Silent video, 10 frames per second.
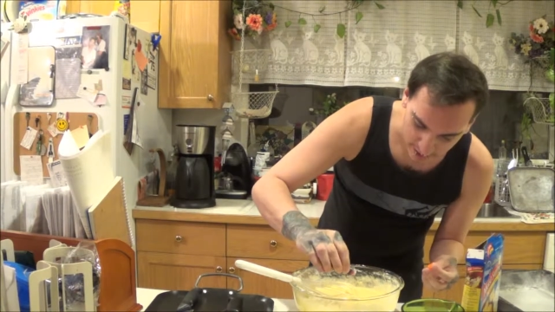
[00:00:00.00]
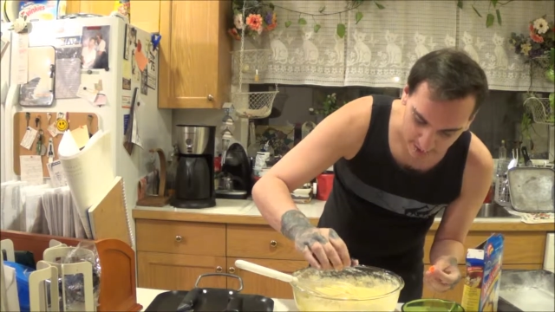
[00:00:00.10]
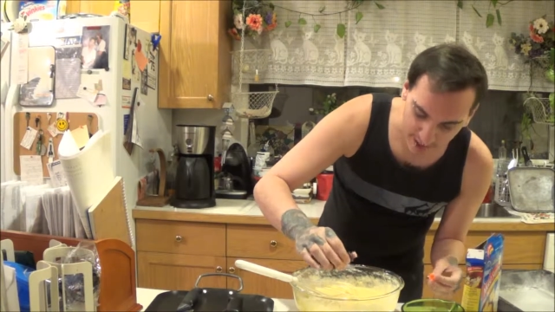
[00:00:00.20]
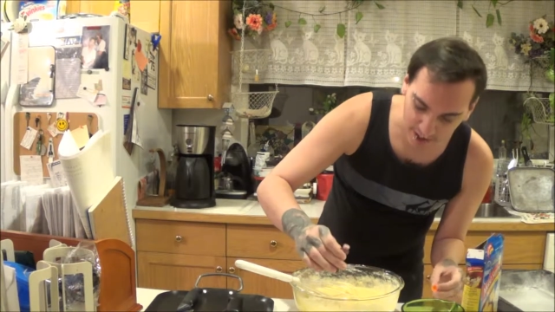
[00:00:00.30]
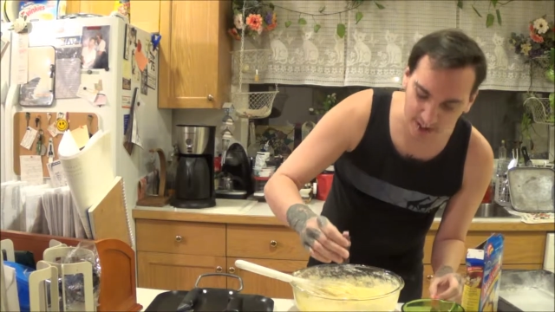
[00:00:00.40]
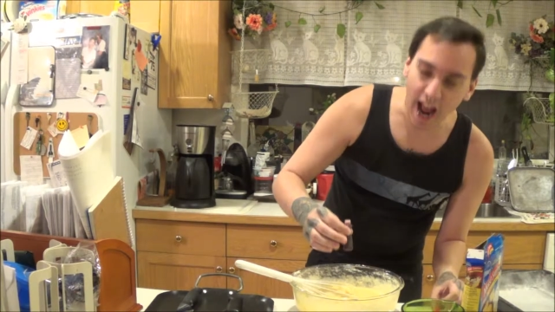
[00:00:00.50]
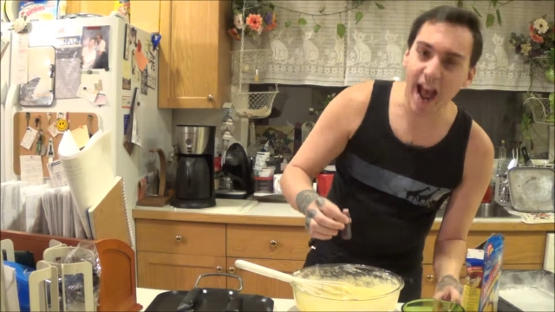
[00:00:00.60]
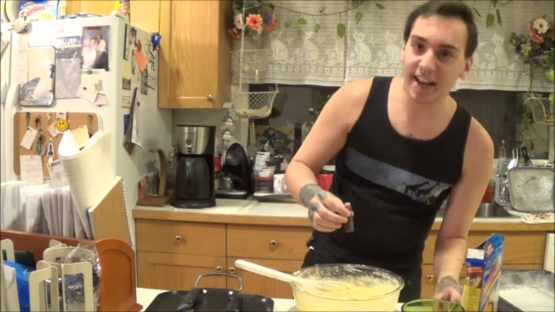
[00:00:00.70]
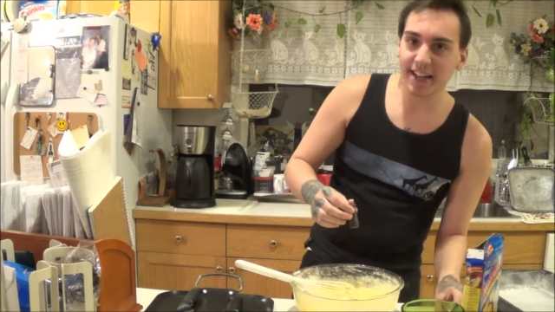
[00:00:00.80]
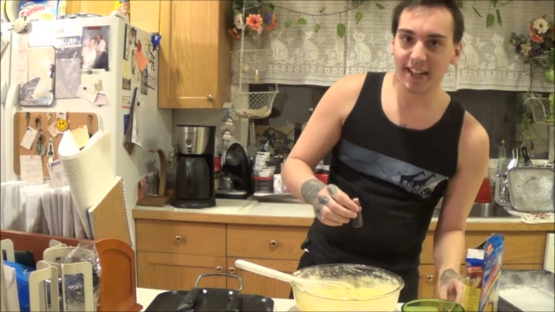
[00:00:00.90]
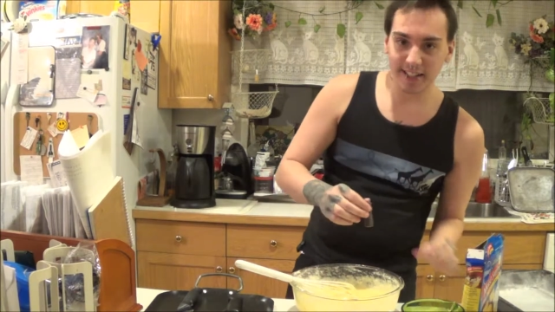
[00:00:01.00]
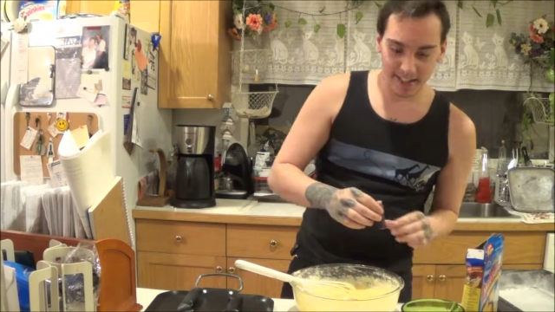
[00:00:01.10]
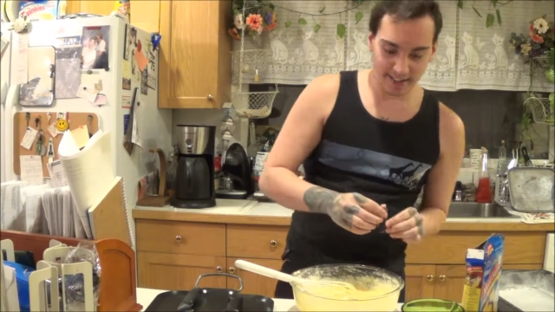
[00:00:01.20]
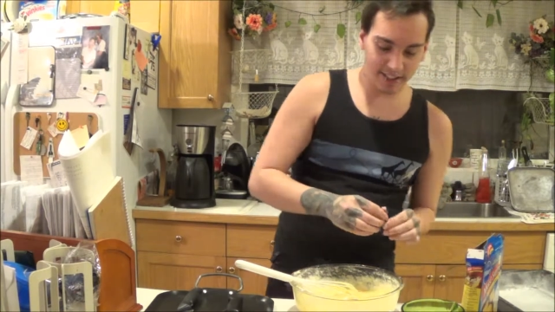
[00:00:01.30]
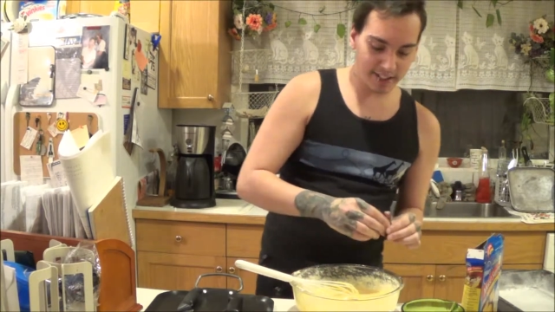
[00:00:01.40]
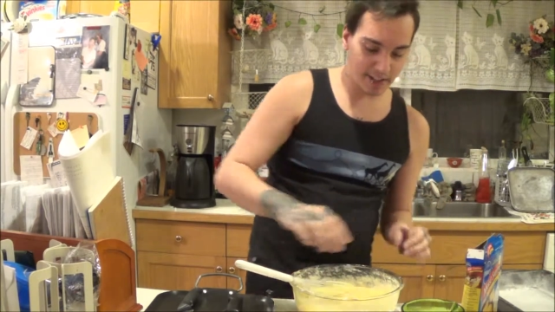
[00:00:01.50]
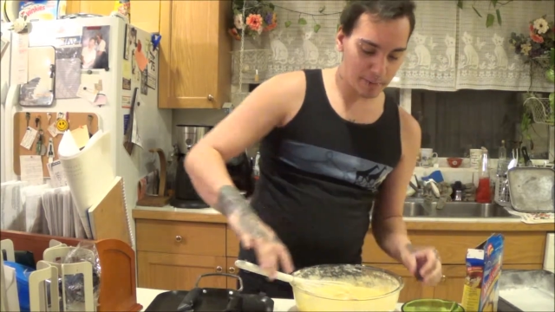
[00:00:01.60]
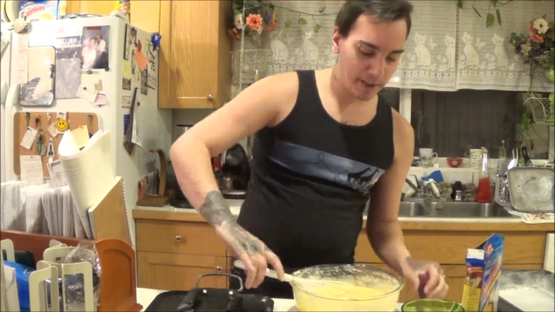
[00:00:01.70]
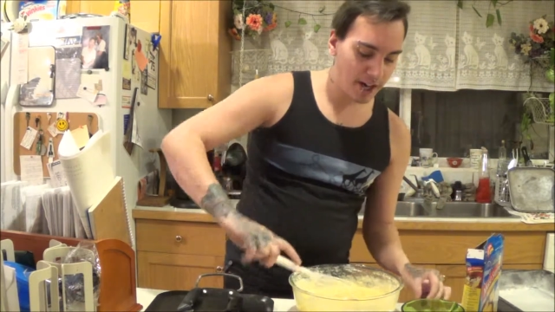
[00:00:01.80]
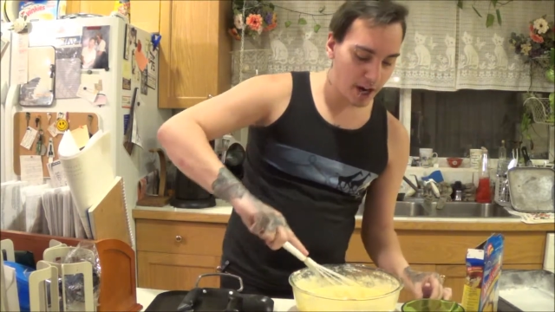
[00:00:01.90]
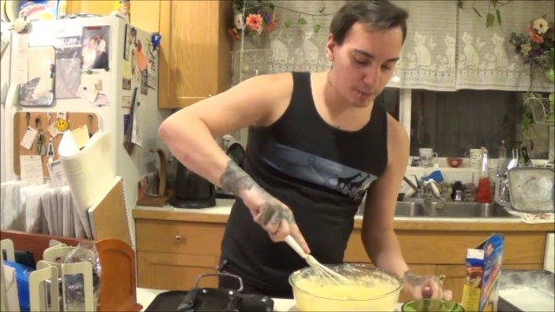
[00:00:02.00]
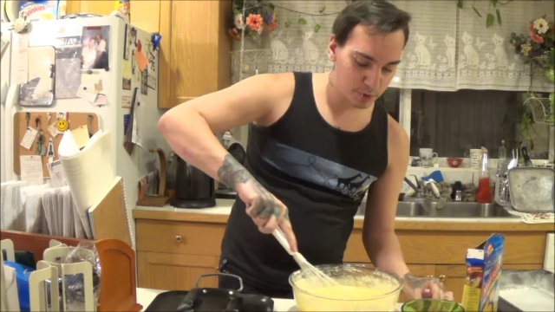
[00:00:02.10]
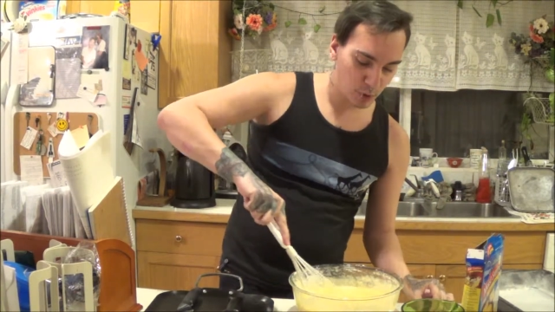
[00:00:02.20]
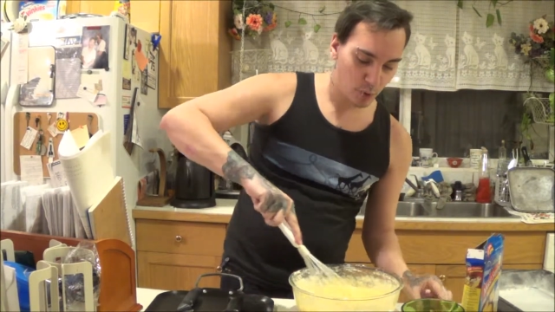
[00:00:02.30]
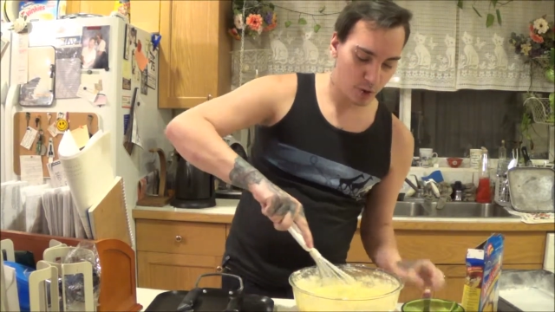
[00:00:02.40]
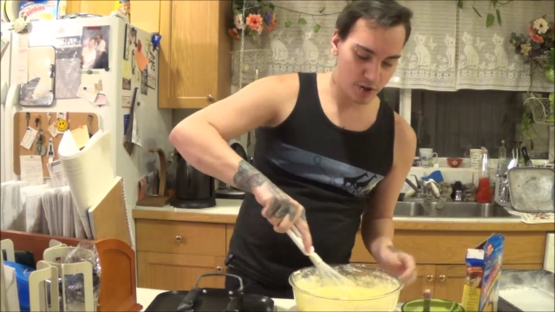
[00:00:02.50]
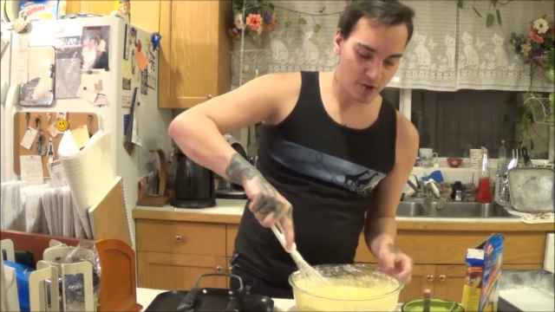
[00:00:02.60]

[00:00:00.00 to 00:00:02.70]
Now you're adding it until it becomes orange.